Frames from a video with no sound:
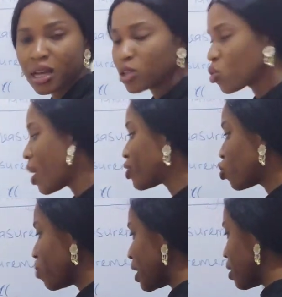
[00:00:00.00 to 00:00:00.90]
So
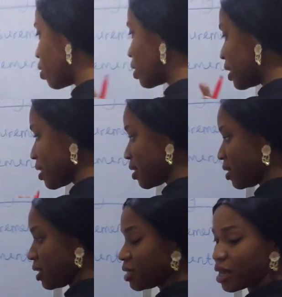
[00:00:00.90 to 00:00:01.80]
assuming
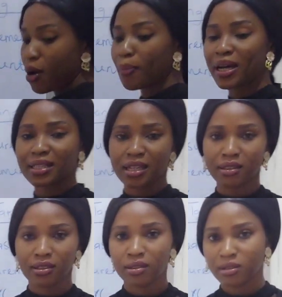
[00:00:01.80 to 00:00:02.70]
this is our pattern,
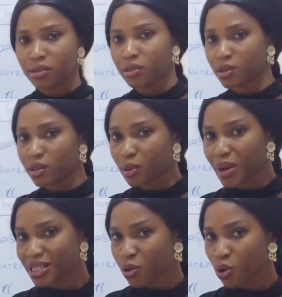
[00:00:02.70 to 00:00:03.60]
the
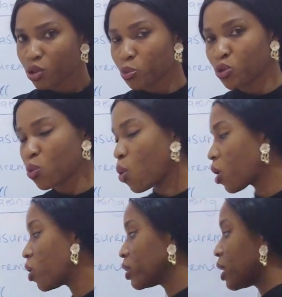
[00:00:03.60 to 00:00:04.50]
pattern we're supposed to
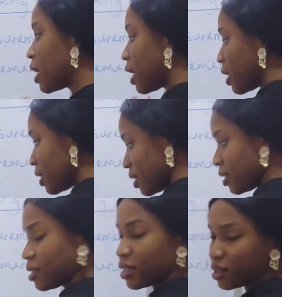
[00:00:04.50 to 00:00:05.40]
work on, this
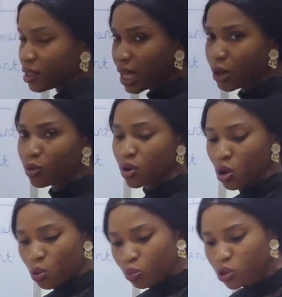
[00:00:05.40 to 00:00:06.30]
is it now.
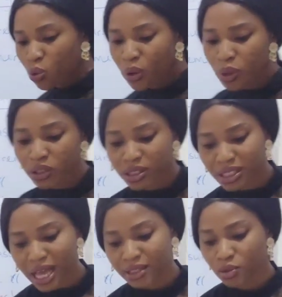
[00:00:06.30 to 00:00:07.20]
So we want to
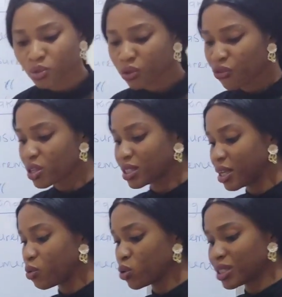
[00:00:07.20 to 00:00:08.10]
start, the first
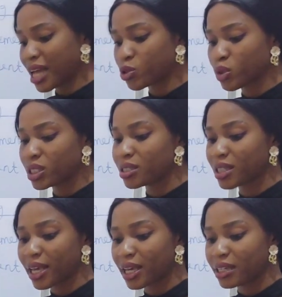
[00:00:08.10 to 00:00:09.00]
thing we'll start with is
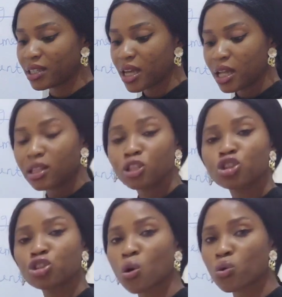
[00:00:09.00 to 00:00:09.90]
taking the
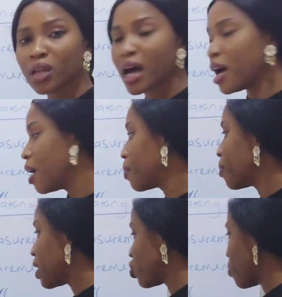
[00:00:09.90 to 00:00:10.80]
shoulder
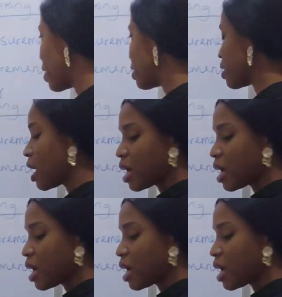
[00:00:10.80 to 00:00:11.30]
measurement.